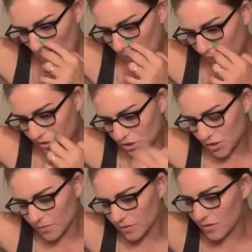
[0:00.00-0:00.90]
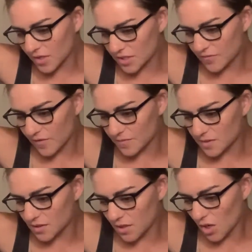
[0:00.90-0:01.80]
Vegetable crisps from
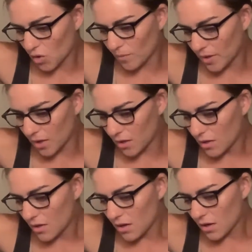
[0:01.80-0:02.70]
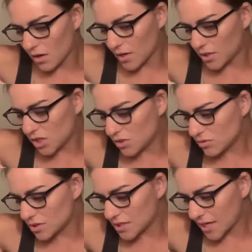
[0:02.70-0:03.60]
Sonoma are a new
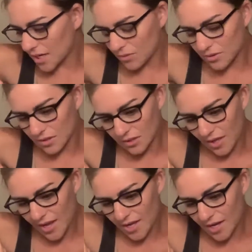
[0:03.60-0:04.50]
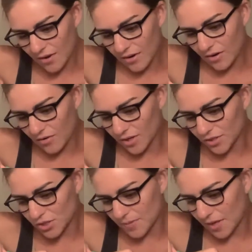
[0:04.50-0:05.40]
snack with a light, airy
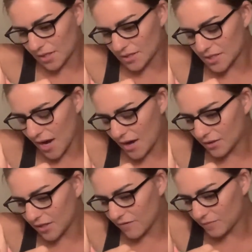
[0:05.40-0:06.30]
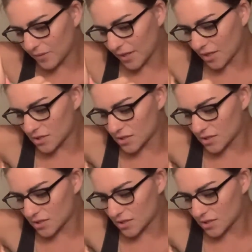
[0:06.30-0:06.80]
crunch made entirely of plants.